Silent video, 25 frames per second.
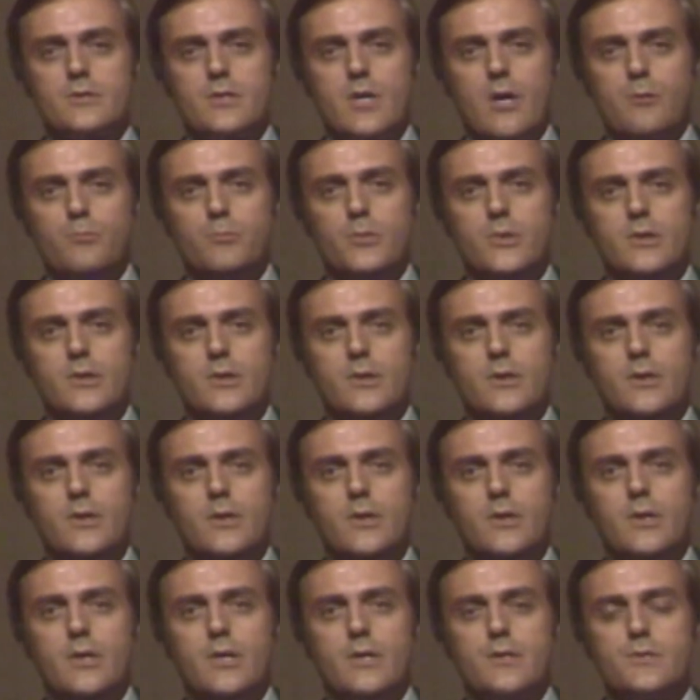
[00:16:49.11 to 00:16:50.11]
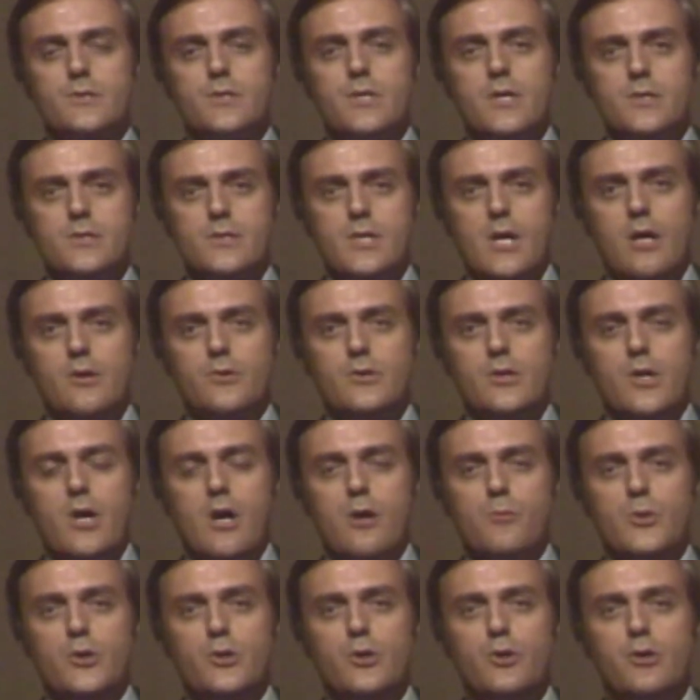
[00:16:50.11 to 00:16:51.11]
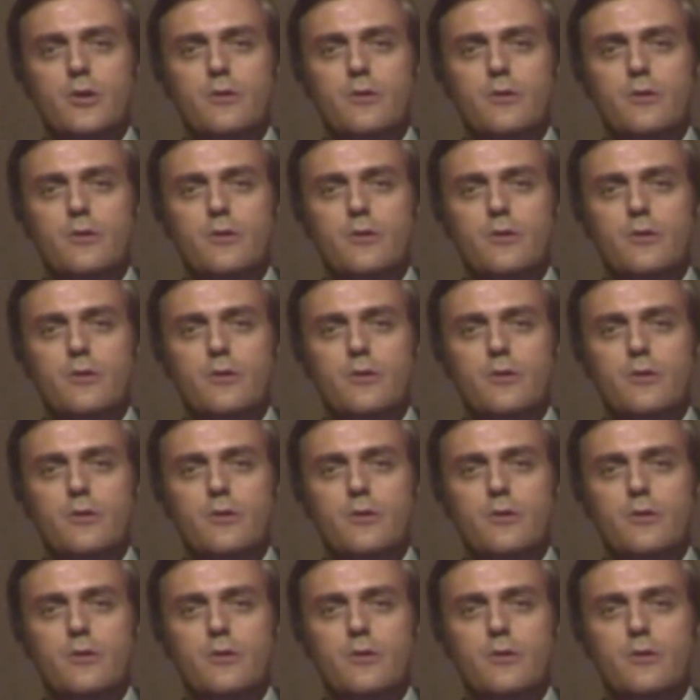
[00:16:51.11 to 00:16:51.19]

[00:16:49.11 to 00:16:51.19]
law enforcement director Kelly Pierce.